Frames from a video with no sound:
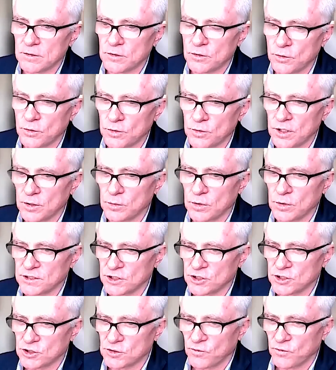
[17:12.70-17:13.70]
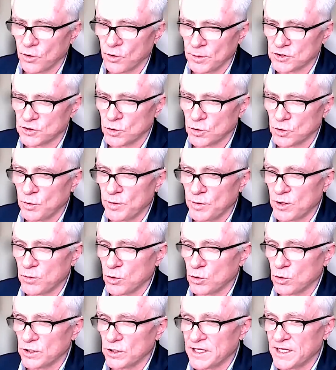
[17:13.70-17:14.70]
through the equalization formula. So Quebec
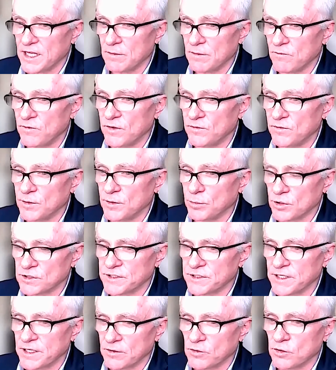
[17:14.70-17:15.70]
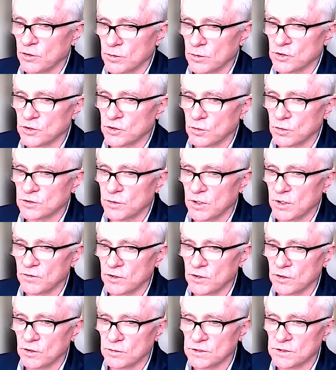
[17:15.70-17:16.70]
would only keep fifty percent of their resource
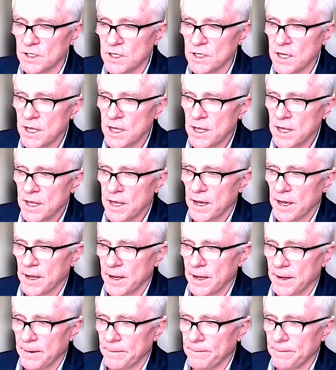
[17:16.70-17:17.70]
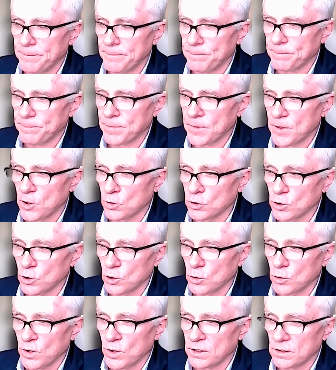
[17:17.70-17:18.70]
revenues. Um, you know,
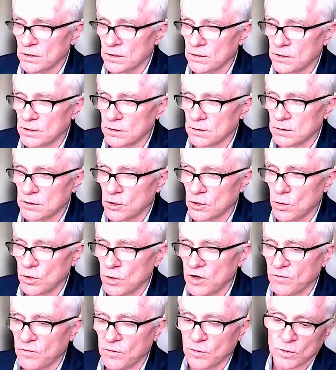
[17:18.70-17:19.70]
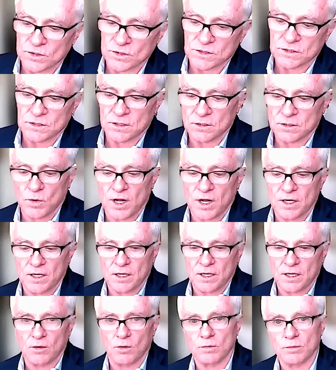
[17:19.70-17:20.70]
look, when the Legault government was uh,
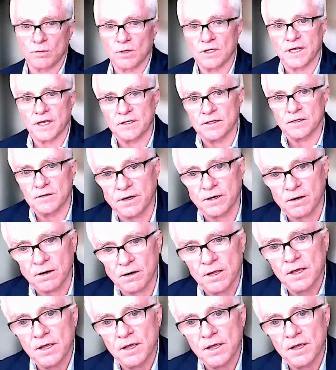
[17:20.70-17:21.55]
running or elected, their,